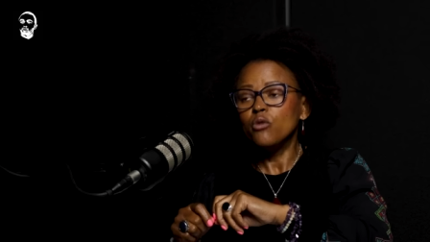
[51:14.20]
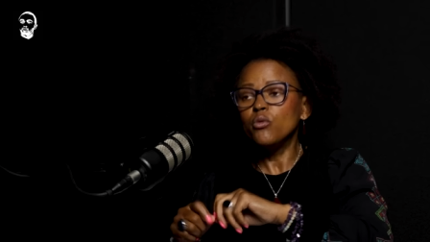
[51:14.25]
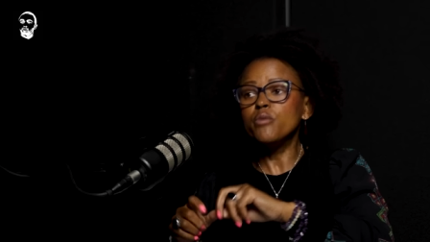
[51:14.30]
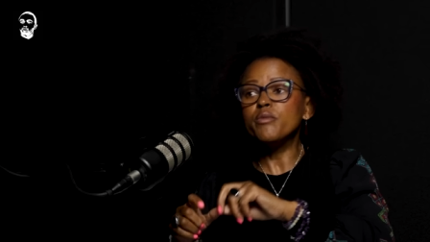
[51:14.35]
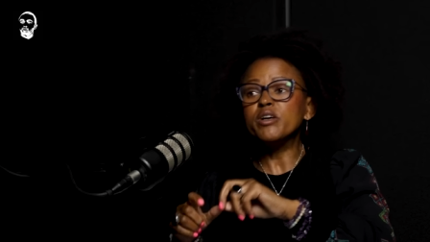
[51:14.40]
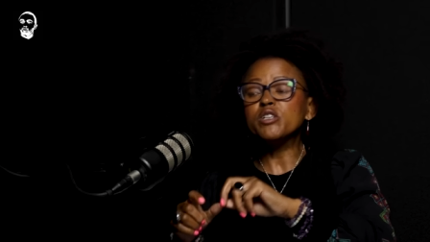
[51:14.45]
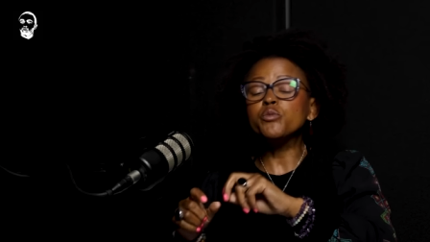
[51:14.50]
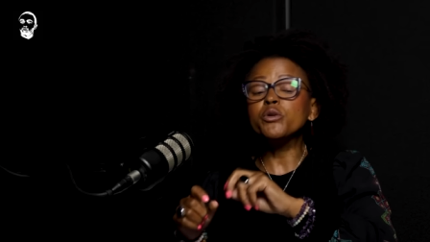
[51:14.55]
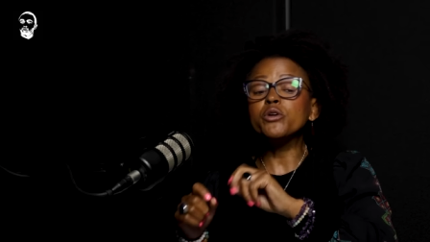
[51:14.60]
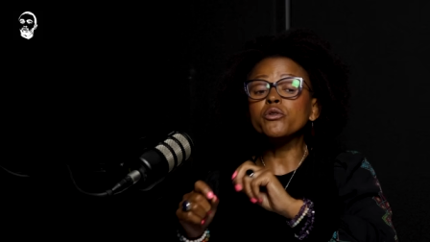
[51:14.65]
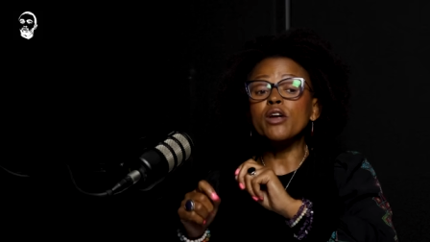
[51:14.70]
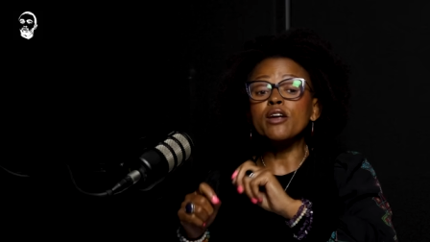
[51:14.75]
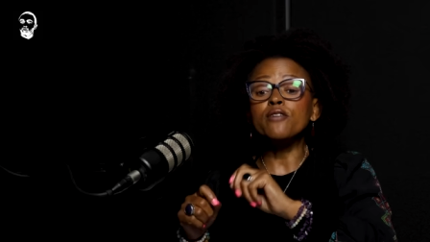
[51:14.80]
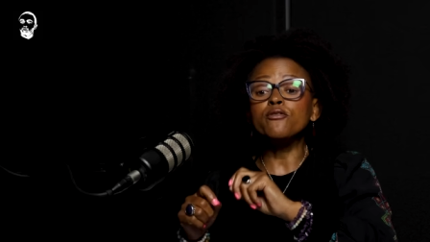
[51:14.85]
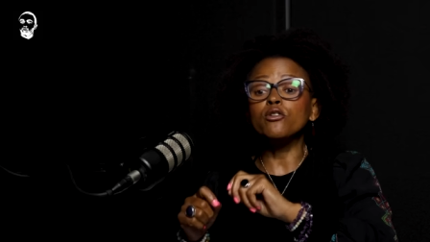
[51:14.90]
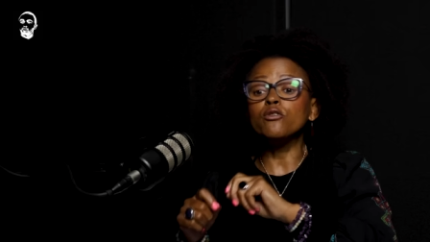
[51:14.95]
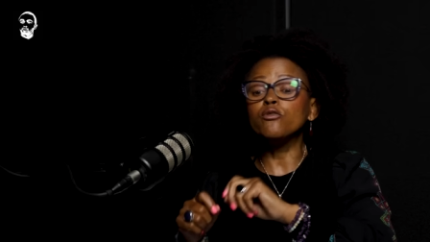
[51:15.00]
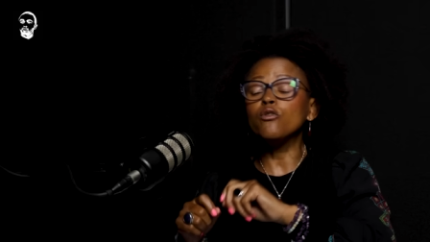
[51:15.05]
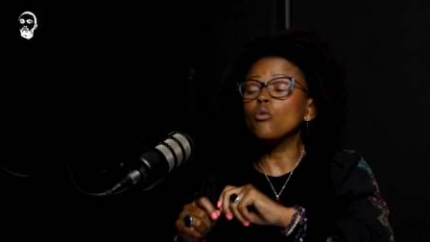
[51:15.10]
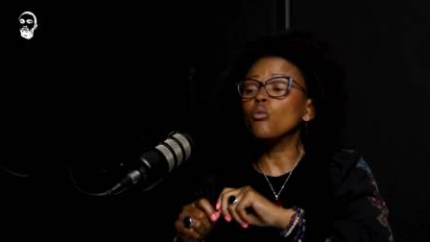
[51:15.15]
We must be
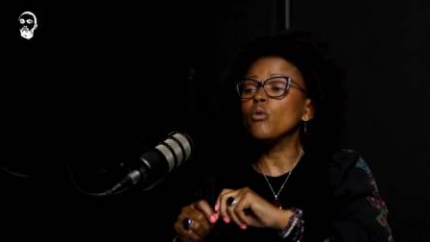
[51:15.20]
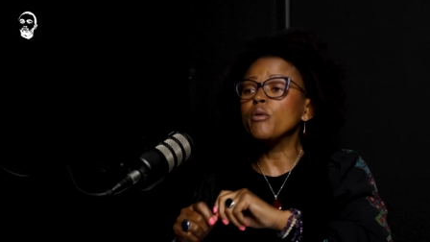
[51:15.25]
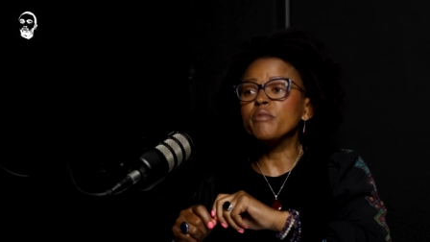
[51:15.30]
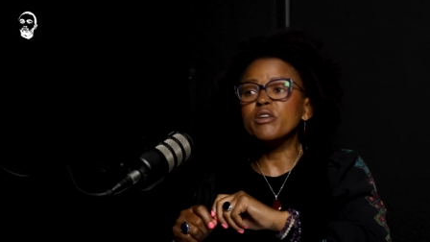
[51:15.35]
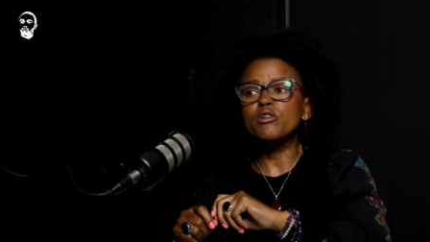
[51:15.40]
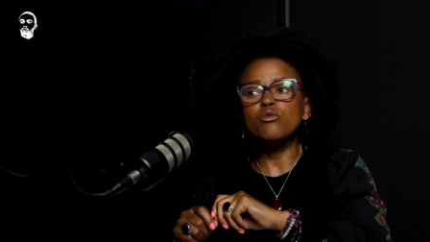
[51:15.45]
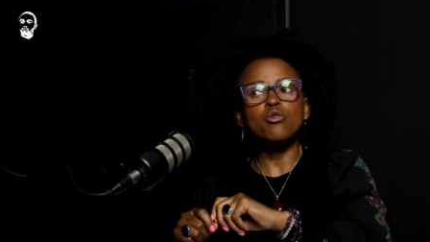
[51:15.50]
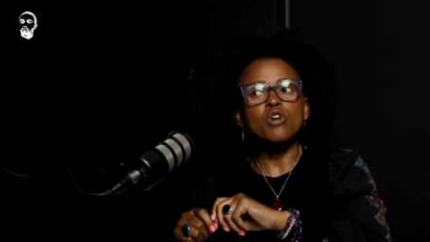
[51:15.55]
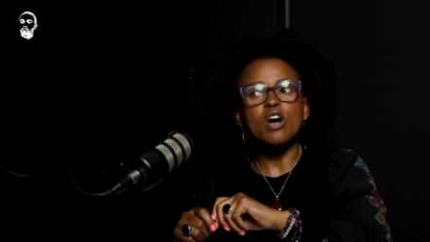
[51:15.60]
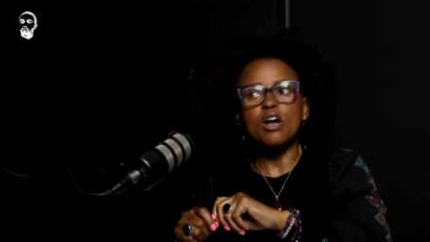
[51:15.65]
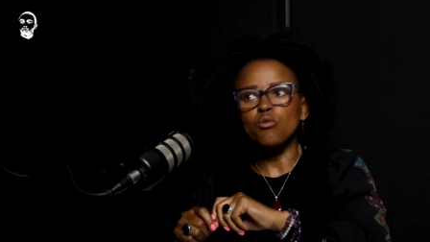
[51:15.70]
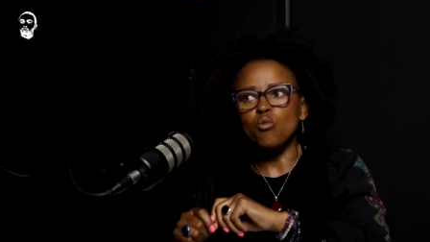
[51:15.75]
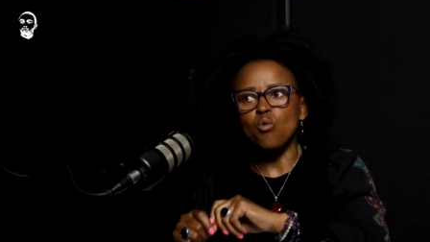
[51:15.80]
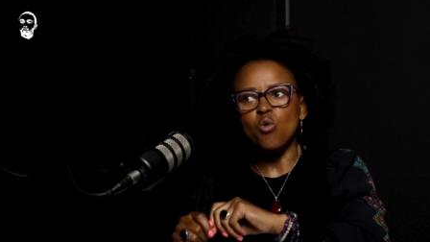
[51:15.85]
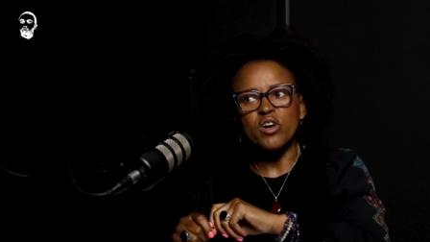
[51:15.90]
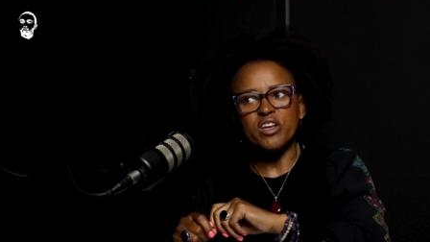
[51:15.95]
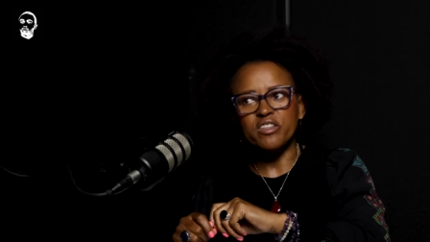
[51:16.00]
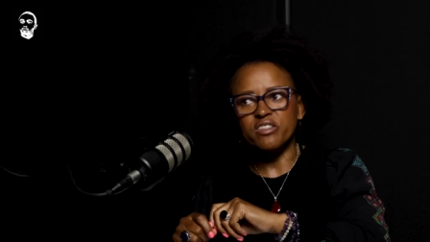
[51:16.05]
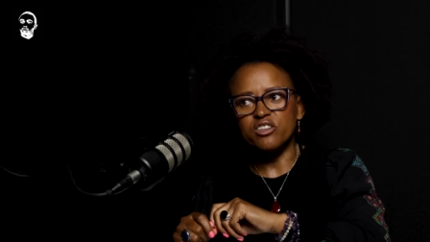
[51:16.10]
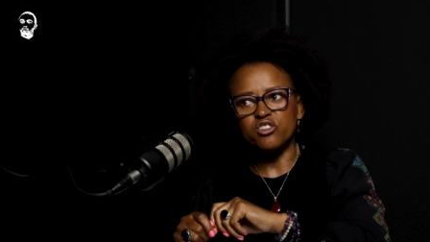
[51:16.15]
grateful for women who can't
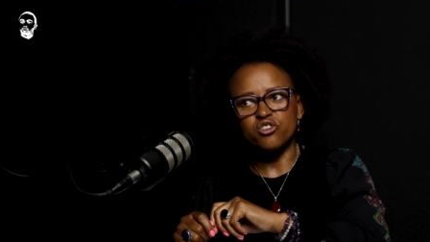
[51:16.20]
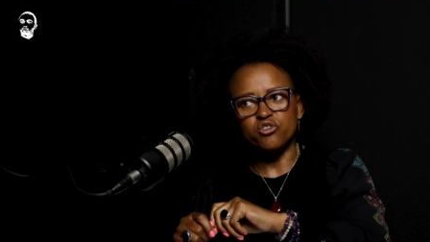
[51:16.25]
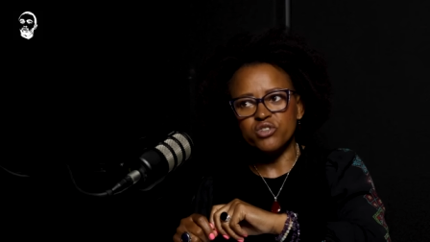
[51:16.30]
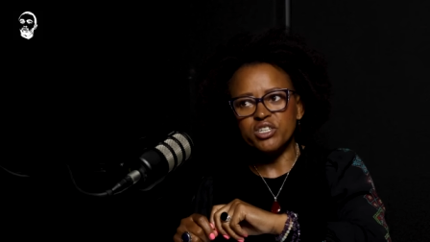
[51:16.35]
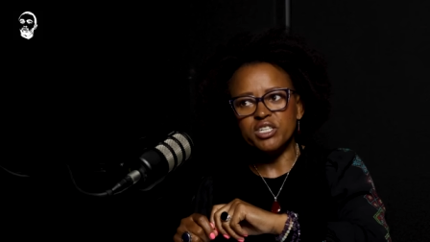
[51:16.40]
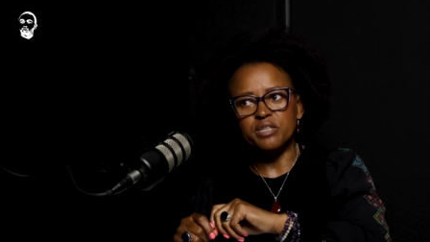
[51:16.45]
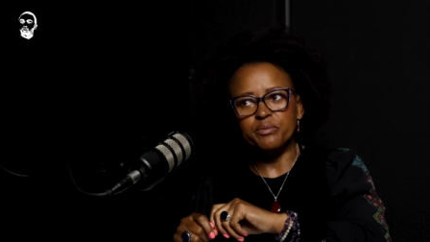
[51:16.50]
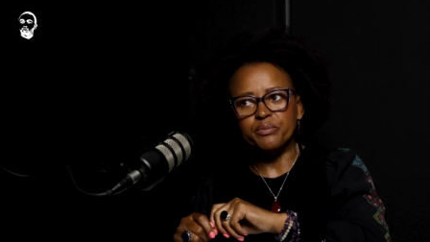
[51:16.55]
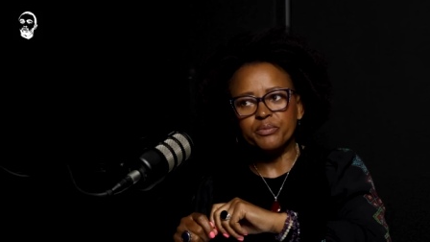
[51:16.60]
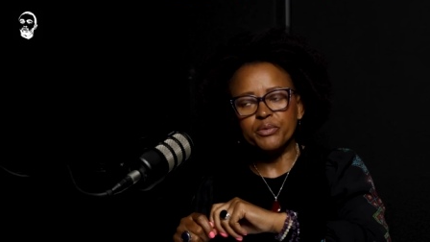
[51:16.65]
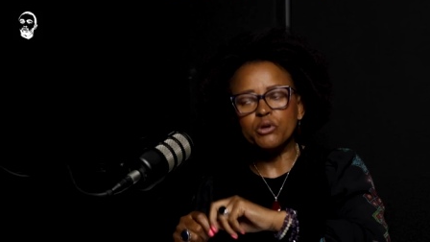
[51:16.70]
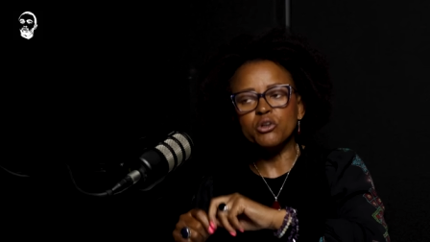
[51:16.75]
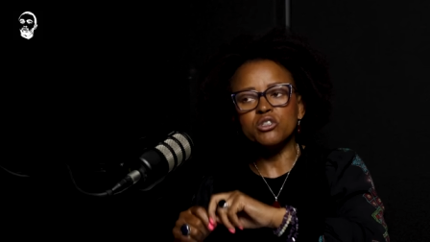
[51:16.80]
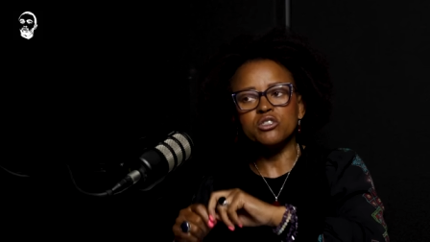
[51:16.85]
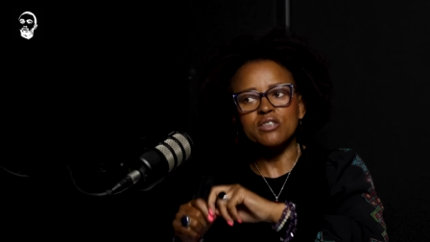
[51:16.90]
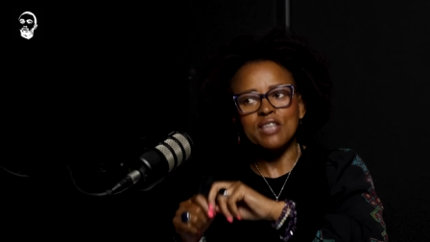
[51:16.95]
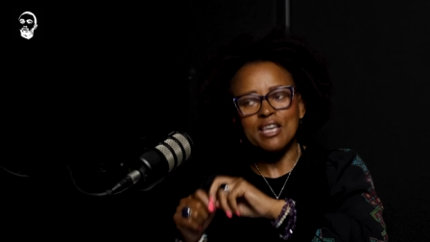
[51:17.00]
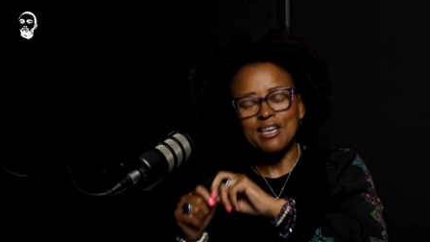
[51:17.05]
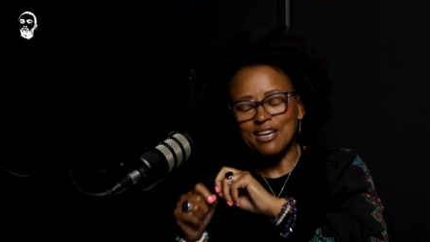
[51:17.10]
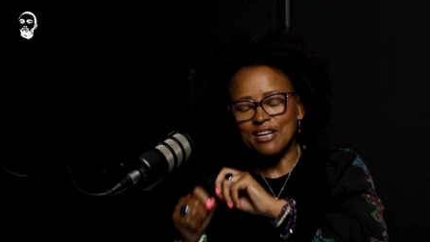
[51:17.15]
walk in the street
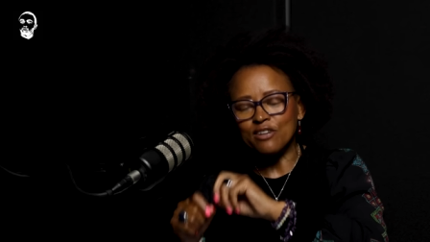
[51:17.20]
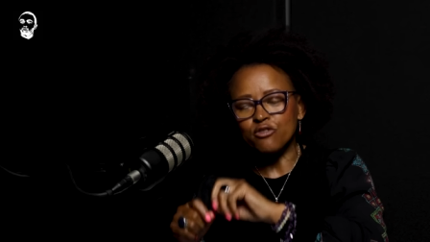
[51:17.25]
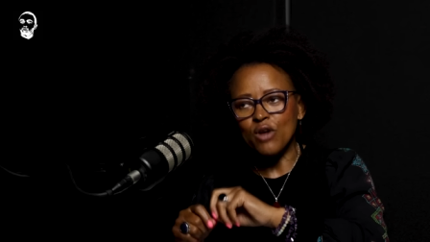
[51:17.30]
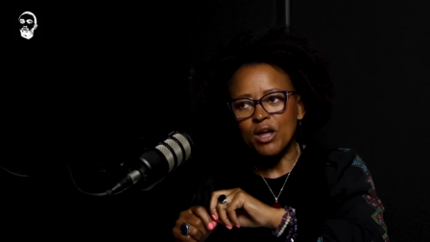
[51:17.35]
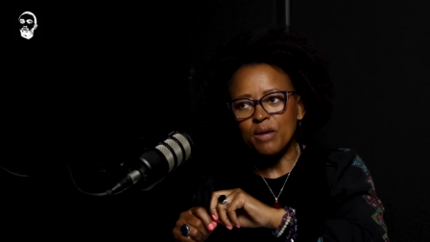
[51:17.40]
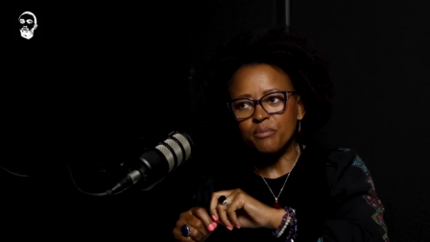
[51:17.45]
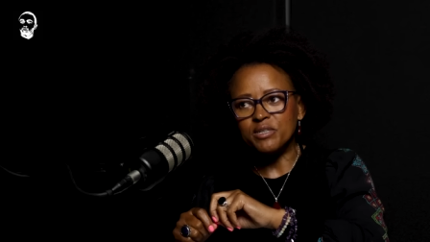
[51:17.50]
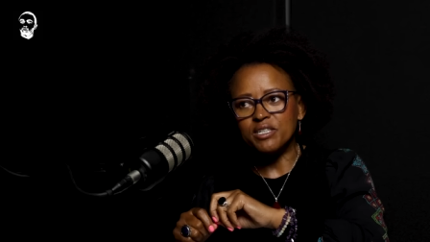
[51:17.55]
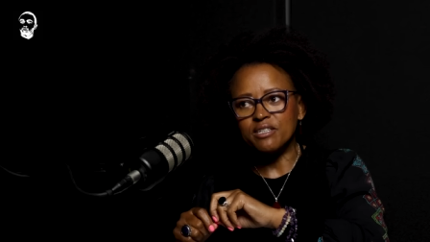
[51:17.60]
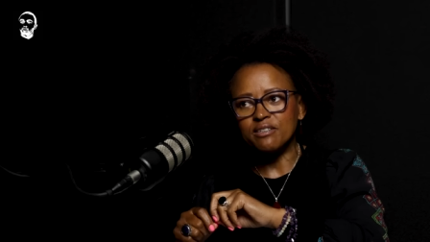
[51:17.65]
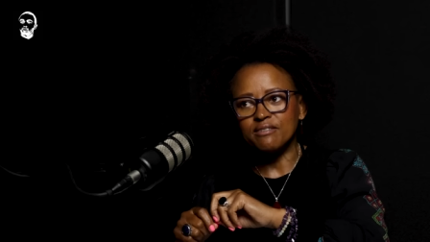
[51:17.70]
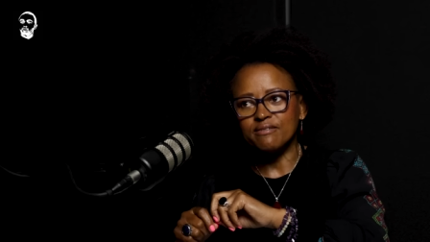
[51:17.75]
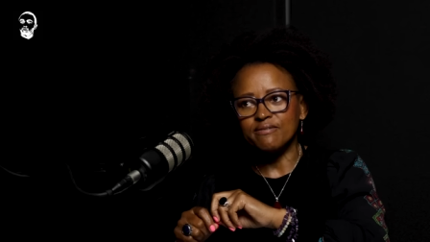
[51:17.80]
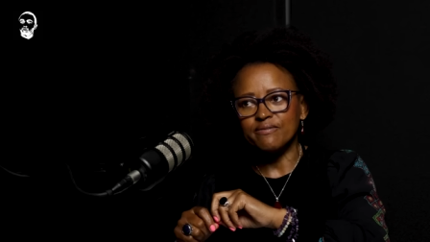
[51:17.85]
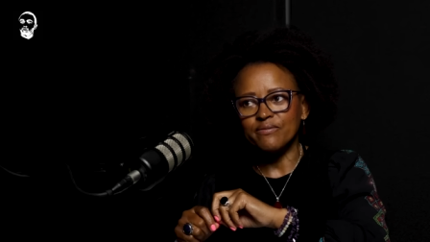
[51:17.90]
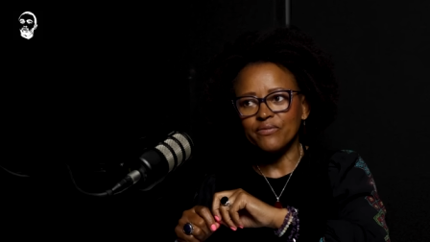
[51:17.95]
because they get raped.